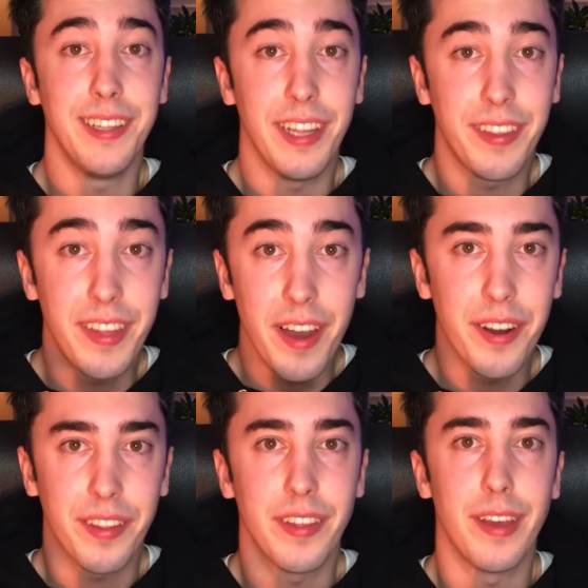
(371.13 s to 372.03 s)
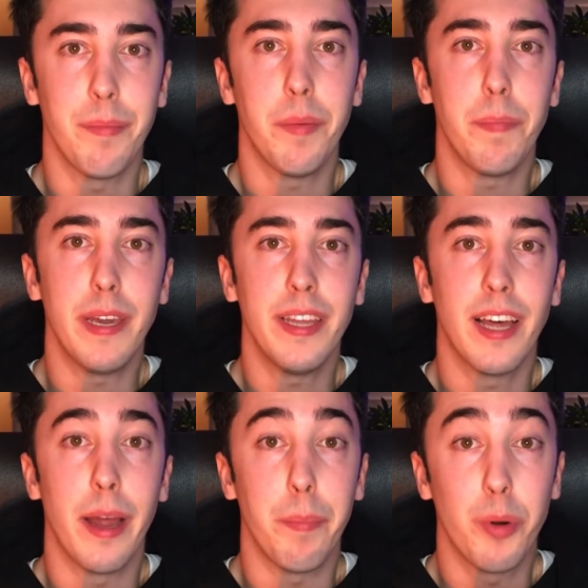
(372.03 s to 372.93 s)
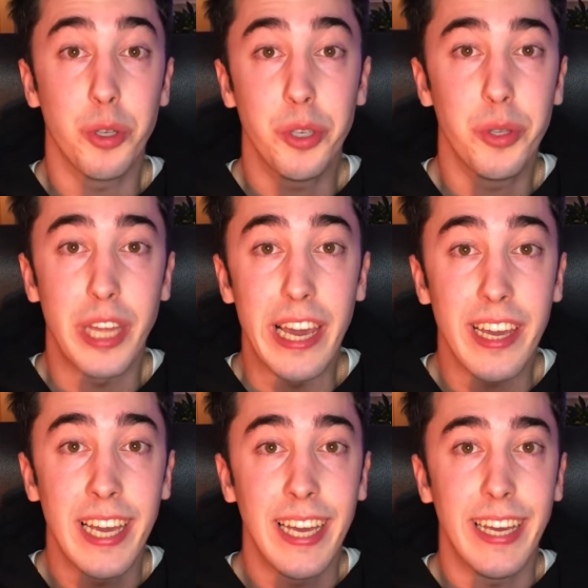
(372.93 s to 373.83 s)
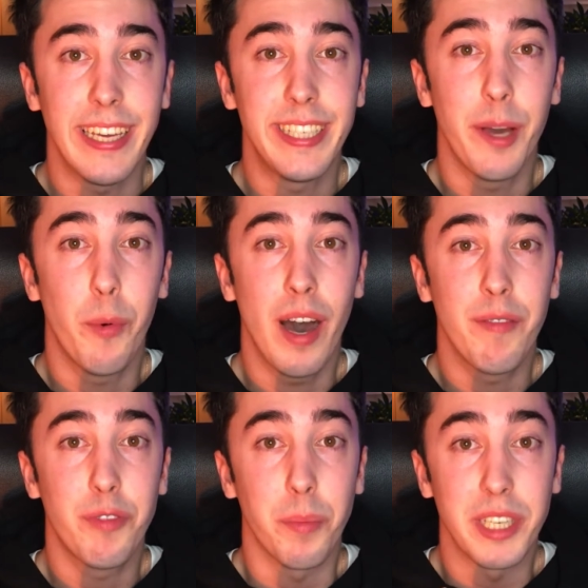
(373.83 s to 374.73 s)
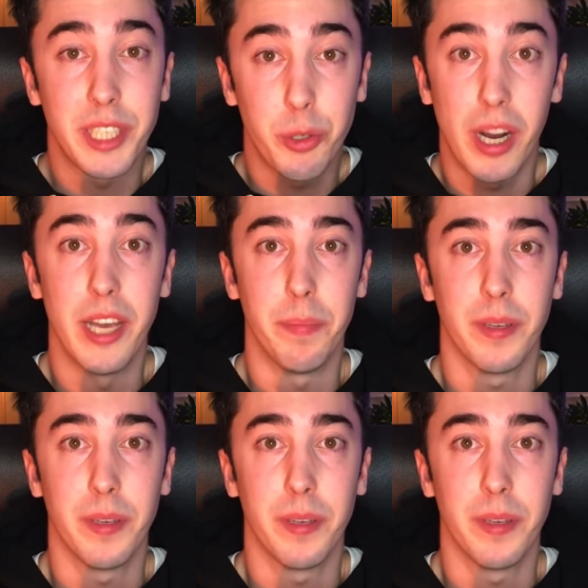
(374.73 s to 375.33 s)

the third MVP that I brought you today is the one from Stripe.